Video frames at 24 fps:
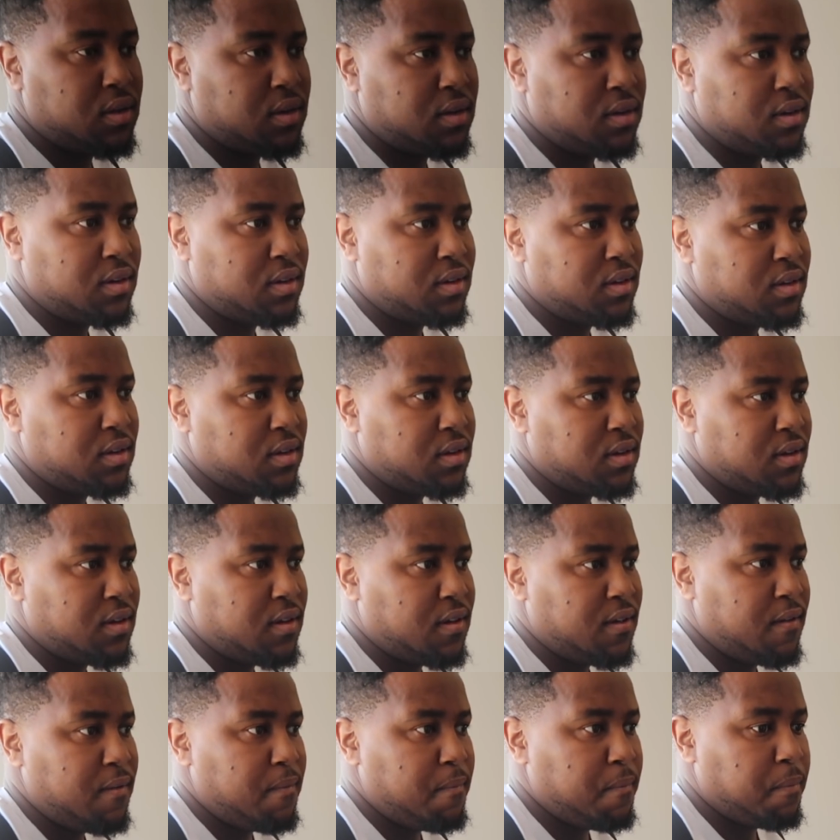Should we wait and give them a
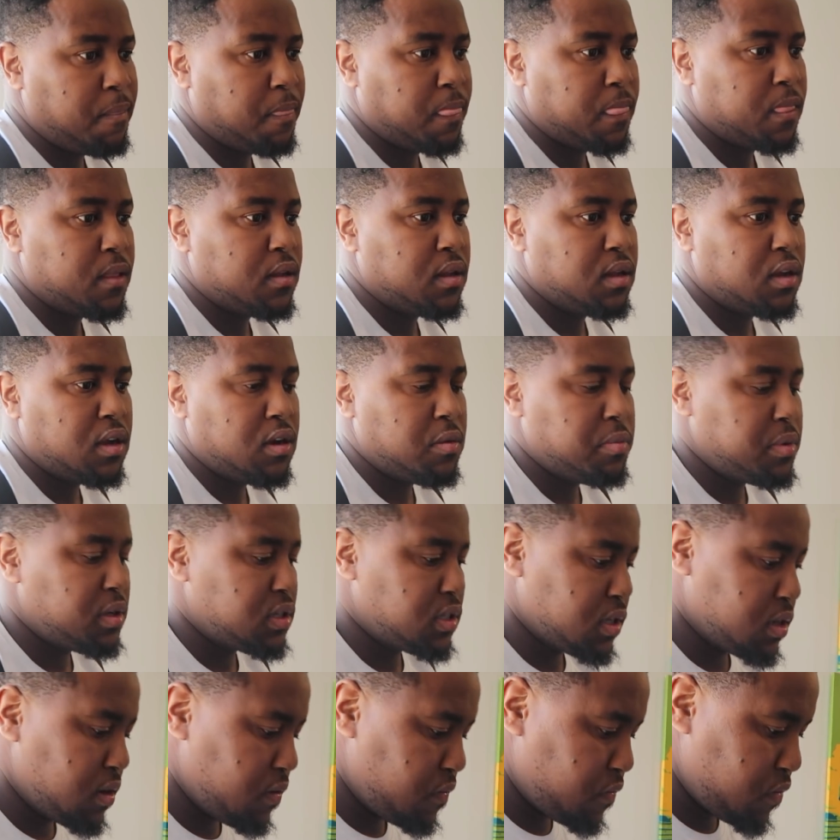tour? Yeah,
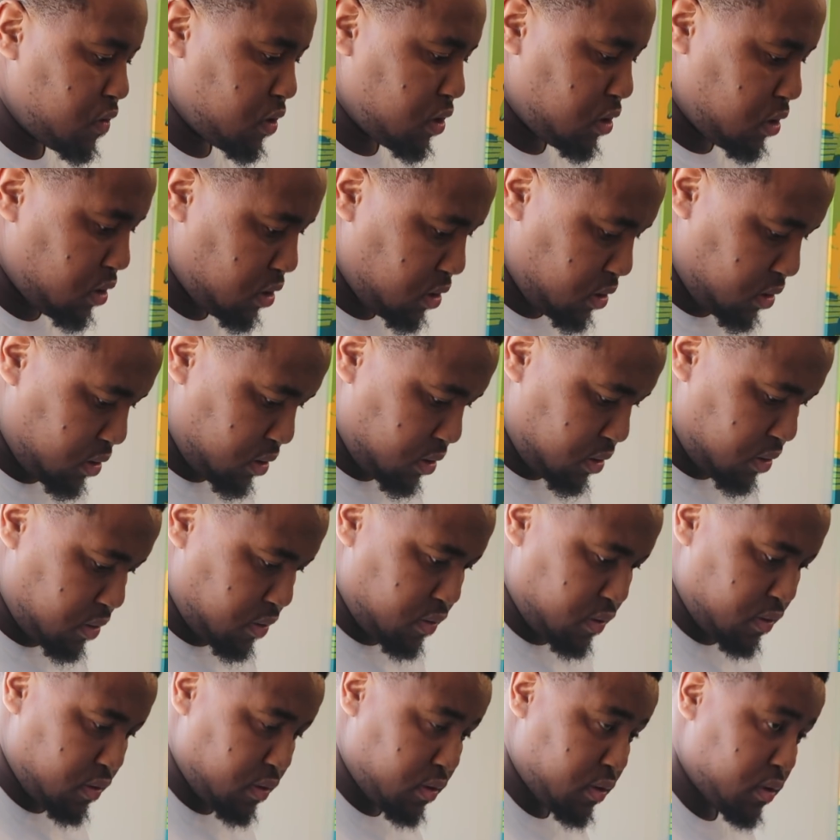alright, let's
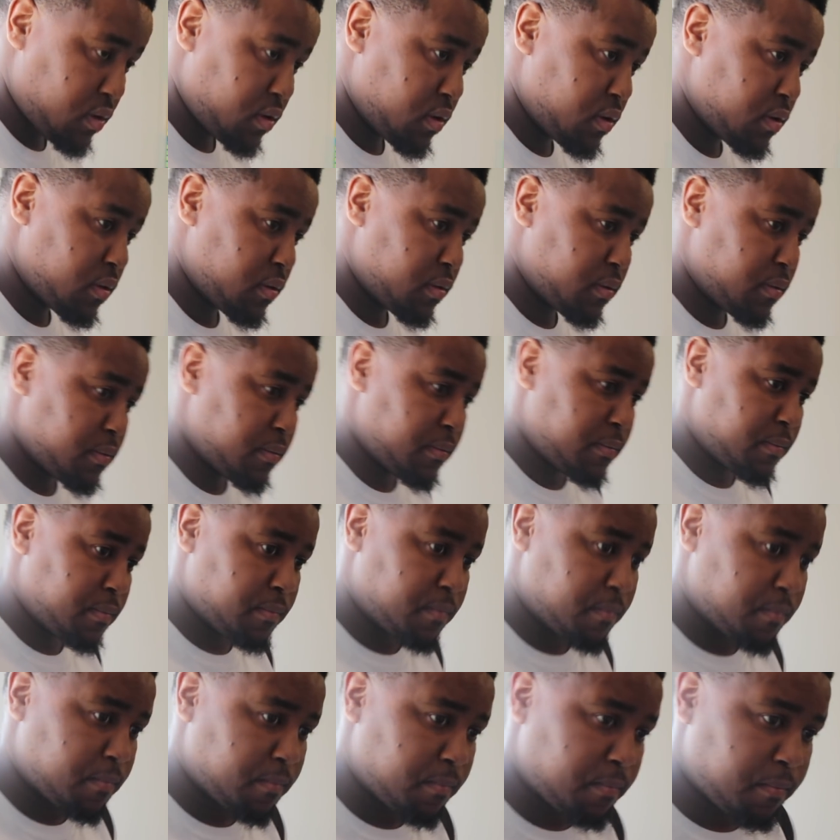go in then.
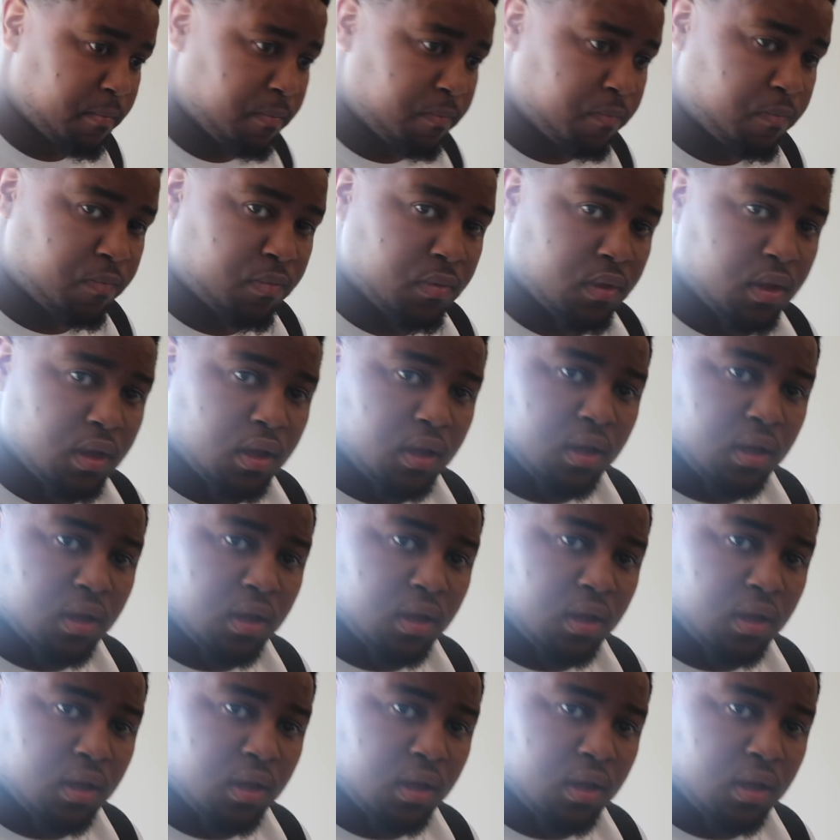To be continued.